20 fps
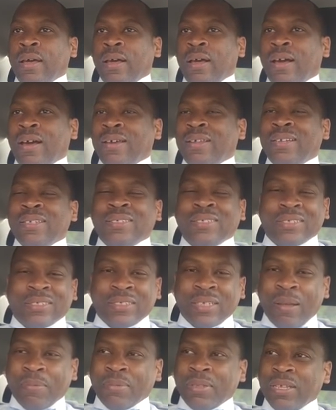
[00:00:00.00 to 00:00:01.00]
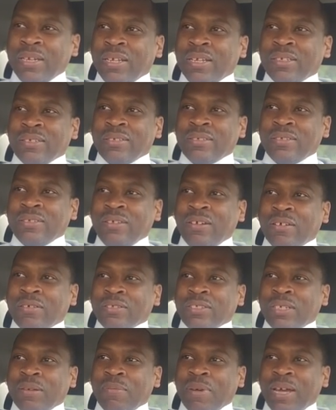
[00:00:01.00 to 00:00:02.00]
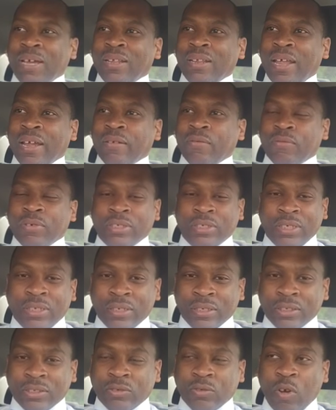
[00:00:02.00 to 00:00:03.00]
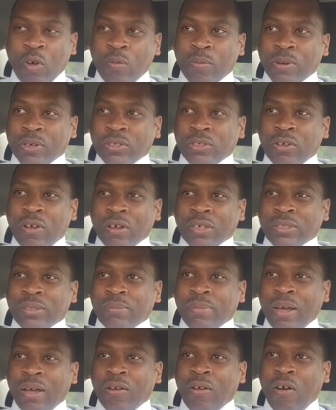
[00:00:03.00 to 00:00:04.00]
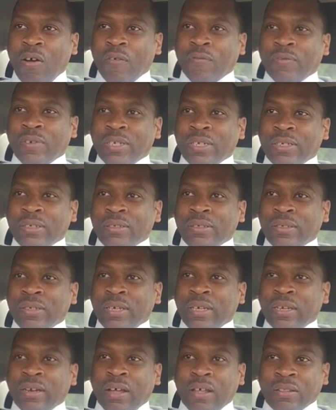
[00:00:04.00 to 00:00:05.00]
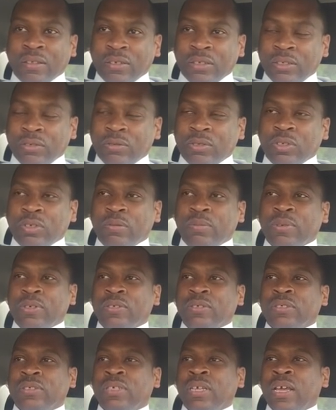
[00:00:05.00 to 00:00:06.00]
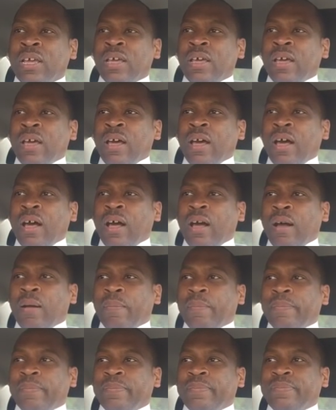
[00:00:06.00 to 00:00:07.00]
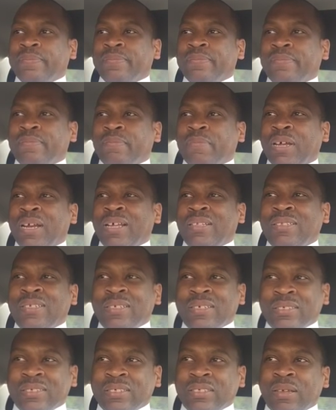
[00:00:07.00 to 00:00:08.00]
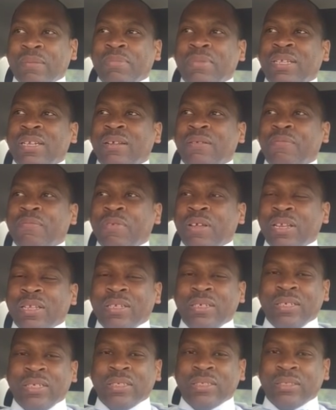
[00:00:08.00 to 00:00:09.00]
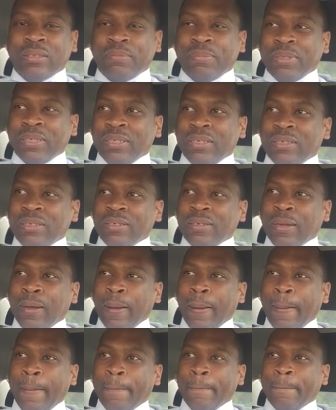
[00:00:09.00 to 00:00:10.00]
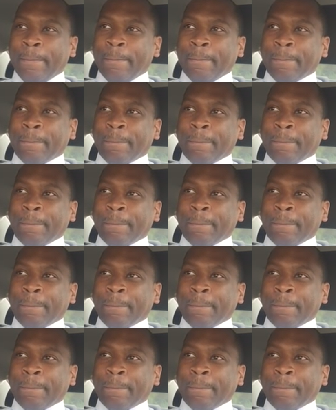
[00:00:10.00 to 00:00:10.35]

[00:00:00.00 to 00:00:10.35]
Uh, and this is something that you know somebody like Rashida Strober talks about often, and other YouTubers. Um, but I think it's something that really needs to be um,